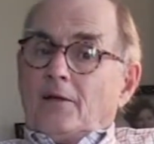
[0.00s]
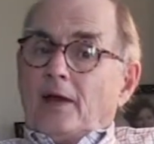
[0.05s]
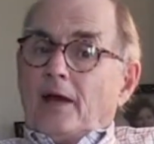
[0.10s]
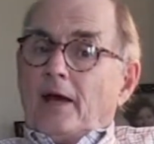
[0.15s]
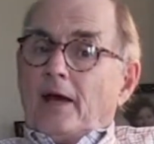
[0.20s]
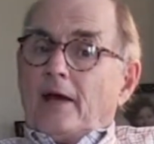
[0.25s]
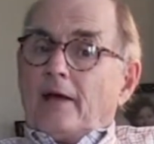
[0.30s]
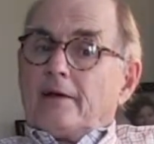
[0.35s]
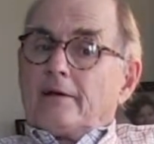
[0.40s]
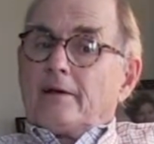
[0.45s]

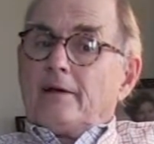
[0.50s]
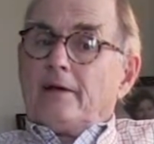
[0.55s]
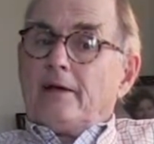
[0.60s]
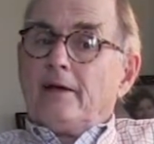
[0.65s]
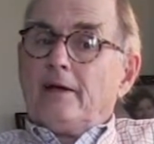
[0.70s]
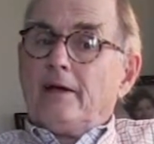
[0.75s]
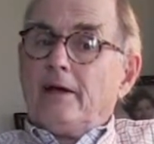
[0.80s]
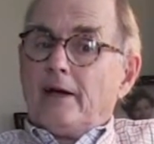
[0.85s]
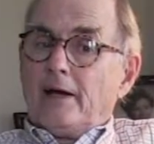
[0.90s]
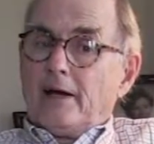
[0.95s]
that
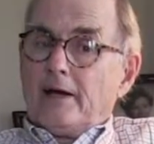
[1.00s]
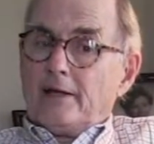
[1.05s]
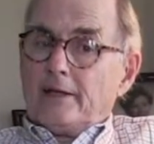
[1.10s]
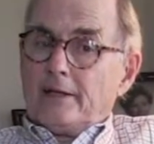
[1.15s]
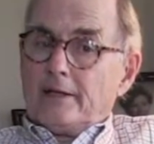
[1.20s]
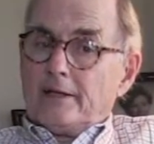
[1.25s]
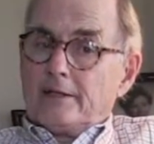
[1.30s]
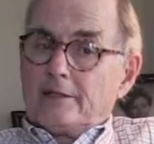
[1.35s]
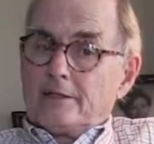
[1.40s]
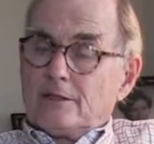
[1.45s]
I
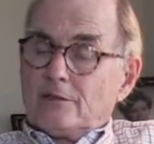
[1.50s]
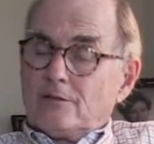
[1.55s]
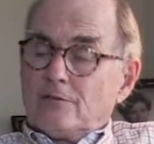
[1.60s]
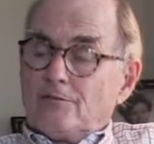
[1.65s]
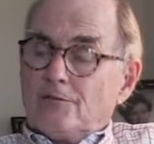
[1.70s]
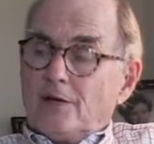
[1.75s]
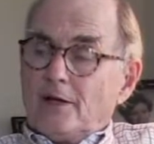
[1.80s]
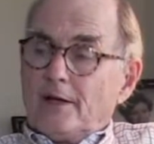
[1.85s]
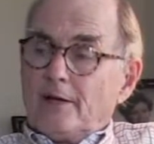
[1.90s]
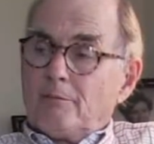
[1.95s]
elected to
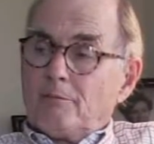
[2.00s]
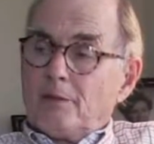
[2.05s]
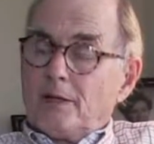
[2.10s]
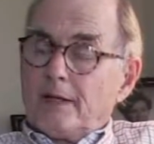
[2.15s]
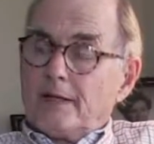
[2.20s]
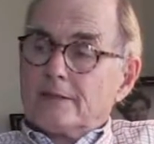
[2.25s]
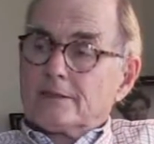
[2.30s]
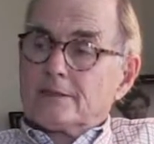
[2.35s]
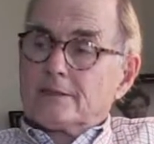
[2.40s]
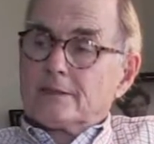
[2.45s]
fly
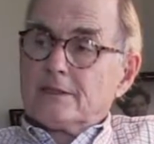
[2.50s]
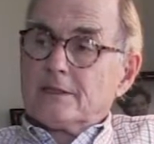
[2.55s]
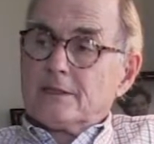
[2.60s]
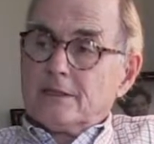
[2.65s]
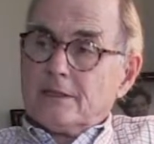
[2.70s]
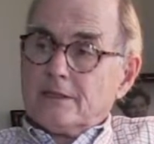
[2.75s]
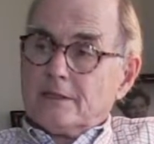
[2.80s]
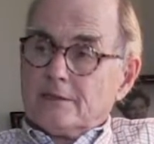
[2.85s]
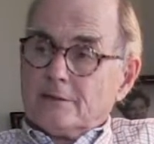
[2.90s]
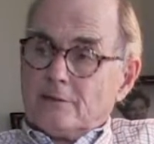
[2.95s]
back seat
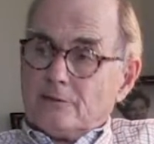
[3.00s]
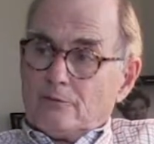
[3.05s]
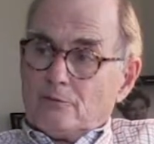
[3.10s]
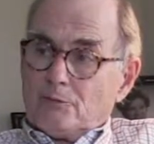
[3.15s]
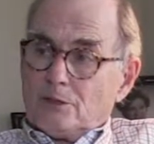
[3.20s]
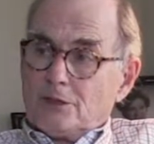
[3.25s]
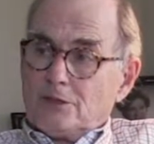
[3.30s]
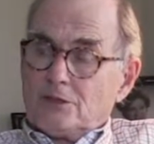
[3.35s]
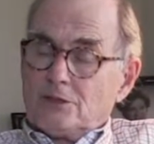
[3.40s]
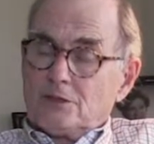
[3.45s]
in on
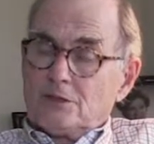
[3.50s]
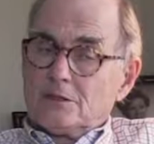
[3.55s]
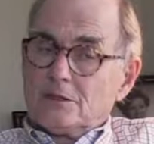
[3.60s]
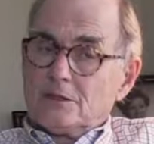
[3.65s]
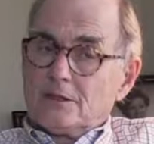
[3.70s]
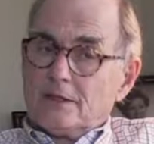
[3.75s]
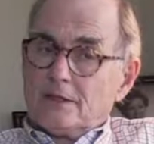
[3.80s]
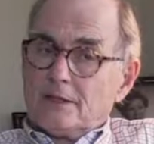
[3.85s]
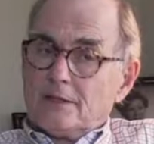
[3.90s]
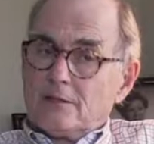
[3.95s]
missions,
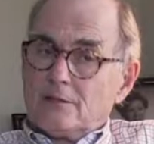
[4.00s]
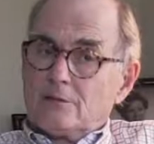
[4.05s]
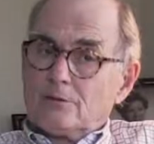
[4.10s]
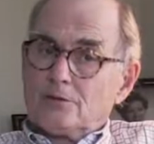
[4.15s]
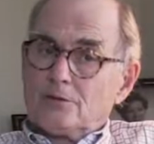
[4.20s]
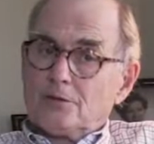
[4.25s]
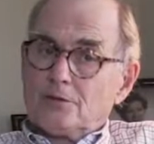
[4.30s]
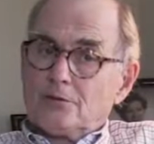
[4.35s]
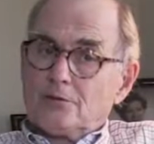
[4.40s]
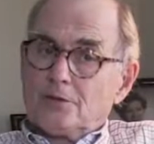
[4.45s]
and I
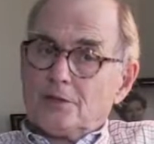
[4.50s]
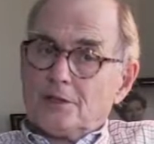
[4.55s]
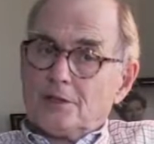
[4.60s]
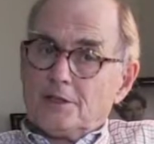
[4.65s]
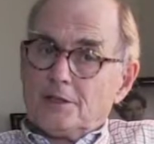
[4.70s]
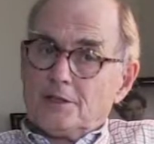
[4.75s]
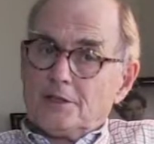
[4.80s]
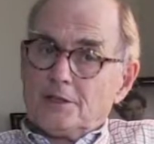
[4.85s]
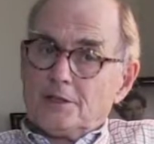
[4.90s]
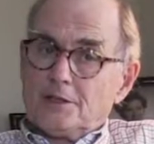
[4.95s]
also did
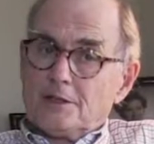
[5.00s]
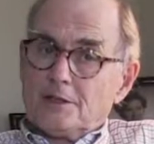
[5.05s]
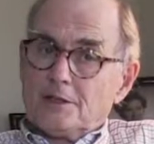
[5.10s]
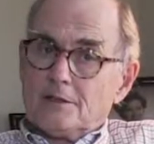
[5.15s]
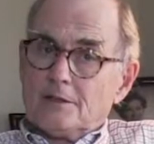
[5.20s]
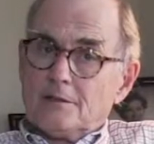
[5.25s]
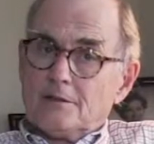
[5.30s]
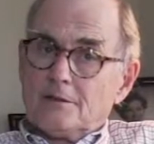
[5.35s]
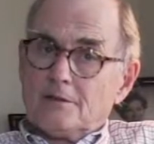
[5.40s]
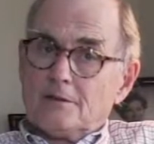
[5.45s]
it
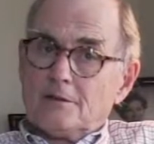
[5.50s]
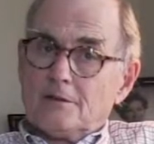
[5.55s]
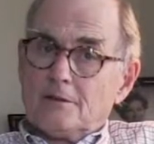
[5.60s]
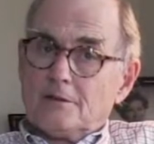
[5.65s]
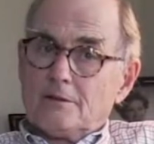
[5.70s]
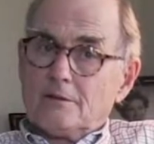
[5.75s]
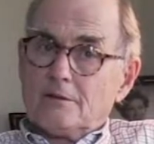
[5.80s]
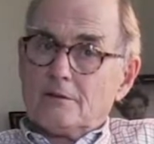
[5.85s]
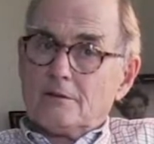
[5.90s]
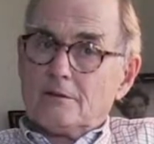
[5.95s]
in
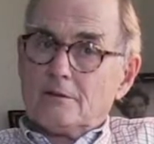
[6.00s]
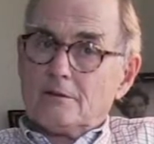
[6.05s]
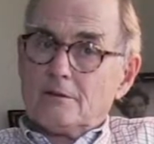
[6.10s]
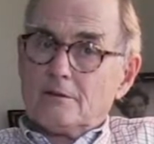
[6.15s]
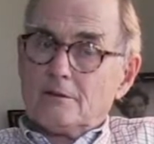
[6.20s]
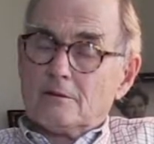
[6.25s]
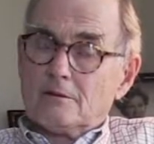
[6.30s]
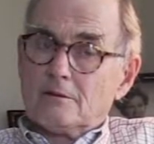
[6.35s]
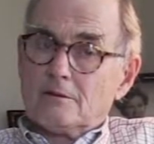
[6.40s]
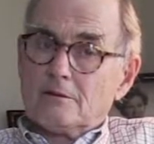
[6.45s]

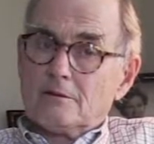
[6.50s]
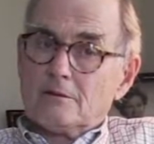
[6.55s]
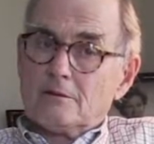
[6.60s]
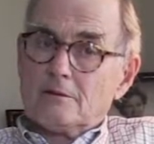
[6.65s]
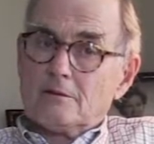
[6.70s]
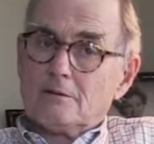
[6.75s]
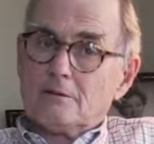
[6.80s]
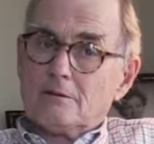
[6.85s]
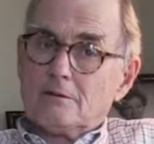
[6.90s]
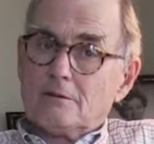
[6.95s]
a
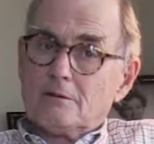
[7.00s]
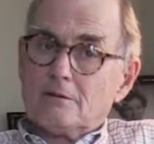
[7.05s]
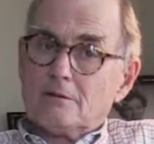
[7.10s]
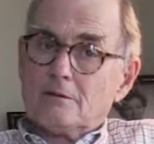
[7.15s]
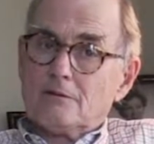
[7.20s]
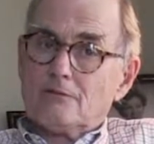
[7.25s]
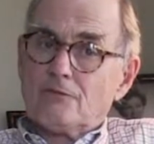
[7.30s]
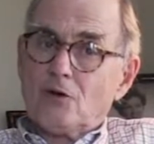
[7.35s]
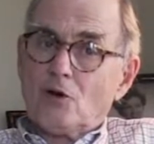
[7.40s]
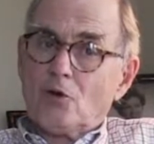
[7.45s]

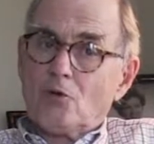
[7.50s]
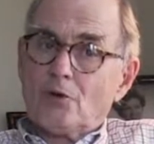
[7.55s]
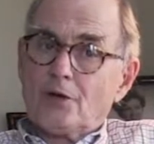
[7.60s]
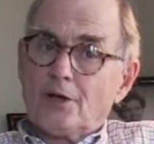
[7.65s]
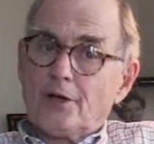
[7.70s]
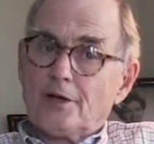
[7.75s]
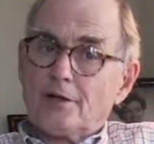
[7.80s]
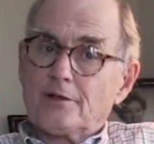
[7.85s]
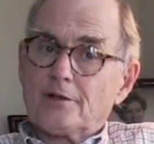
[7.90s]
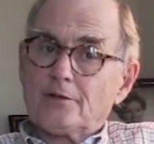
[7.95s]
forward
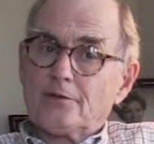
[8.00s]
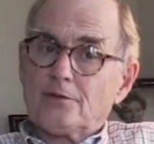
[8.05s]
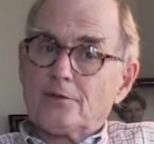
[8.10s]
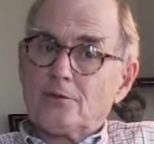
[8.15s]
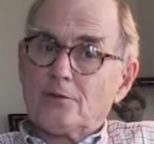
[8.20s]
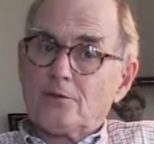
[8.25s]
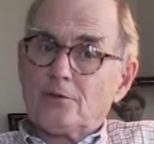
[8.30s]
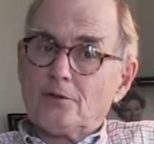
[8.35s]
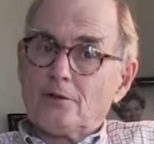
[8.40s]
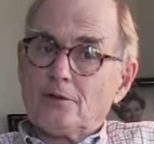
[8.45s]
air
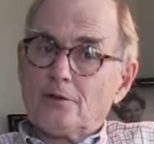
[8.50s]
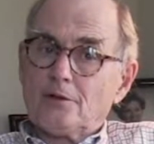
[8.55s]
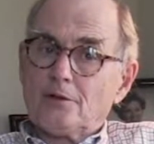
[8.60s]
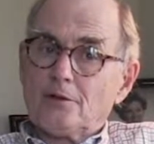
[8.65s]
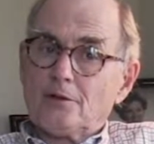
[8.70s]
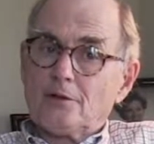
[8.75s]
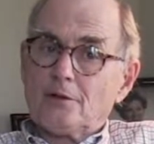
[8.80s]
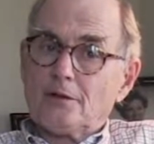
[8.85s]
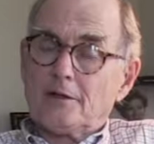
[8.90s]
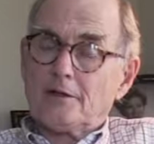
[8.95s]
control
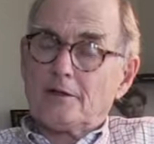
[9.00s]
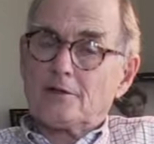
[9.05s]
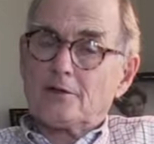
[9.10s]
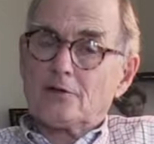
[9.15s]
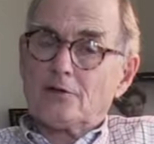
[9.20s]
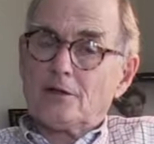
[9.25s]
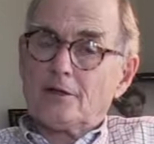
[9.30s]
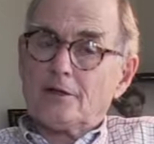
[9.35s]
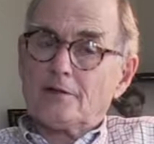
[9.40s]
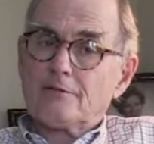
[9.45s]

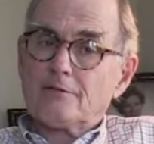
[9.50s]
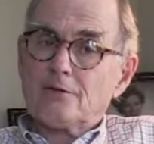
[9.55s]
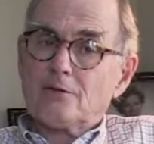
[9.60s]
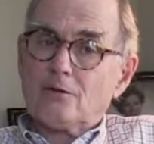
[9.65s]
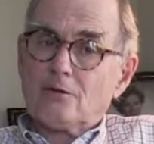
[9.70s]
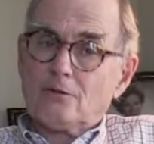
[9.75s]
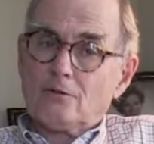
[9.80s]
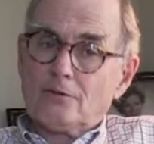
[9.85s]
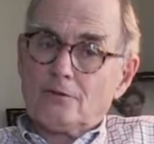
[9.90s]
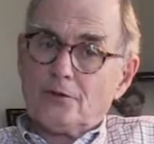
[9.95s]
aircraft
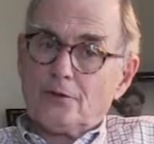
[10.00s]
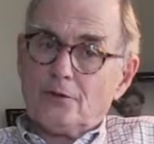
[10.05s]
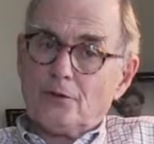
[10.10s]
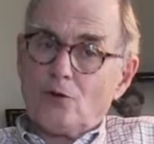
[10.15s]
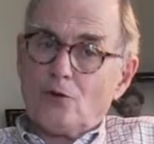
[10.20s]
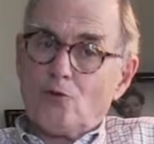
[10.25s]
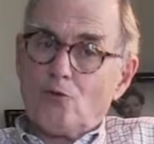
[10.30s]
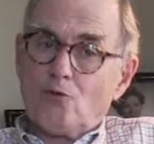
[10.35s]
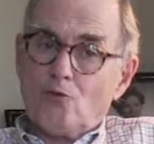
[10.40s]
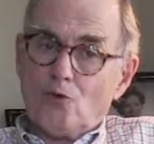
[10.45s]
called an
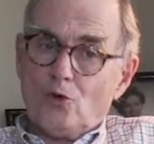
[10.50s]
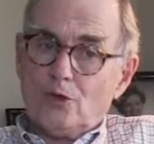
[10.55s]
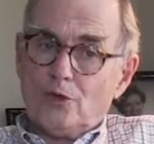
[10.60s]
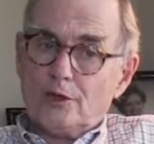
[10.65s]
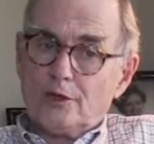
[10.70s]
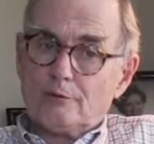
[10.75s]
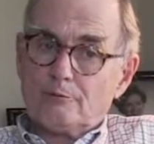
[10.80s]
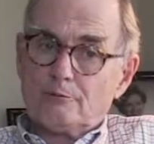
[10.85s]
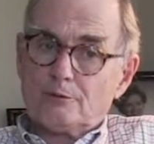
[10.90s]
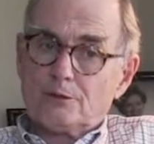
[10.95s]

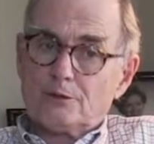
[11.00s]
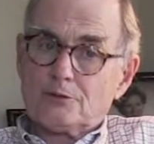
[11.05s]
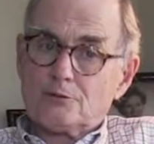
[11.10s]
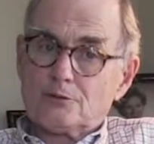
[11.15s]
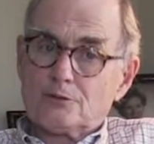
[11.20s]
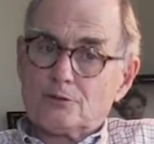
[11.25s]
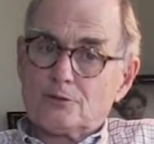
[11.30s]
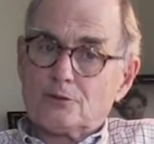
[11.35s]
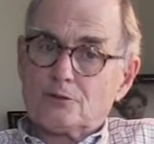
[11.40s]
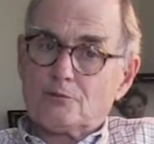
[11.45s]
O-1, which
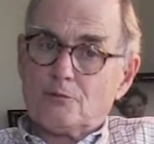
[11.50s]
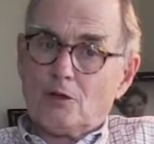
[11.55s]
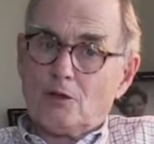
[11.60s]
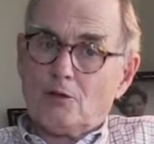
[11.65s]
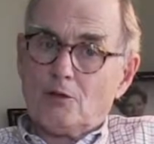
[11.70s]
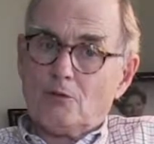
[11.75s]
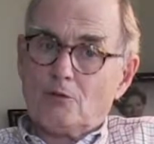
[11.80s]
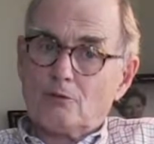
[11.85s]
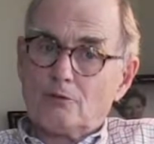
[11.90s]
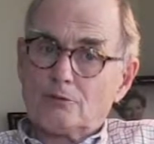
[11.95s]
was a
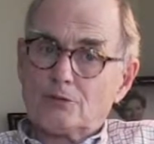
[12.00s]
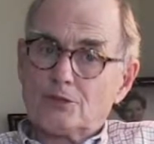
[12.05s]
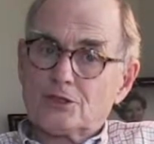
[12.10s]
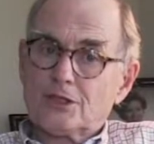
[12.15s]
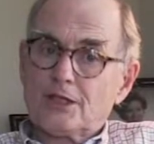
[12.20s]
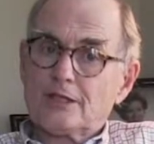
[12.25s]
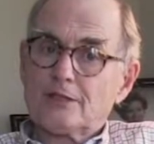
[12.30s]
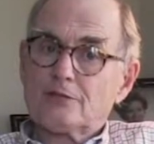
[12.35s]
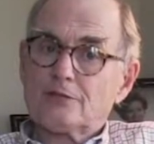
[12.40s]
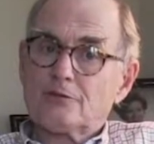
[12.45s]
small
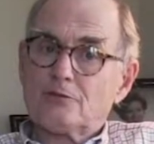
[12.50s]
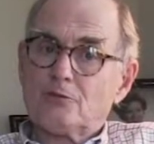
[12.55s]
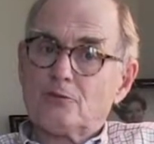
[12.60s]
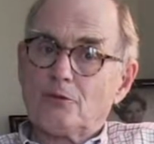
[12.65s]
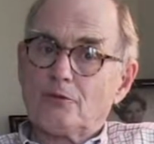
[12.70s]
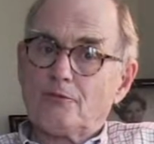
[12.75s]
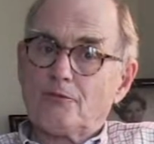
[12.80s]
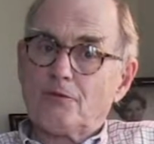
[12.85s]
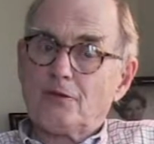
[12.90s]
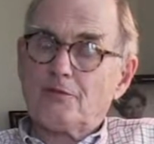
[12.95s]
Cessna
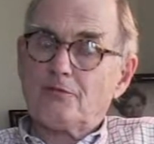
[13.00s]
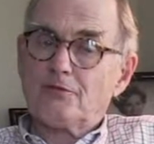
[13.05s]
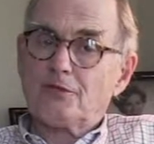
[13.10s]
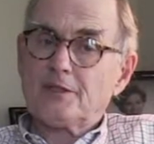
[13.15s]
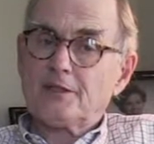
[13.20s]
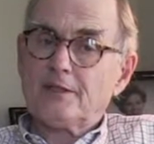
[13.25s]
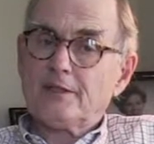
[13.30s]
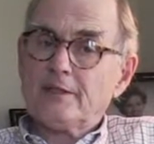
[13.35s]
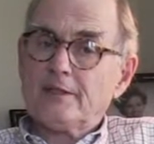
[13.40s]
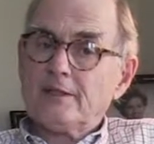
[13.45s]

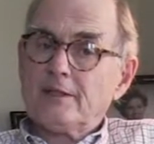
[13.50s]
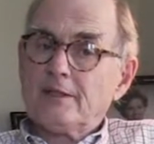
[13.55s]
150,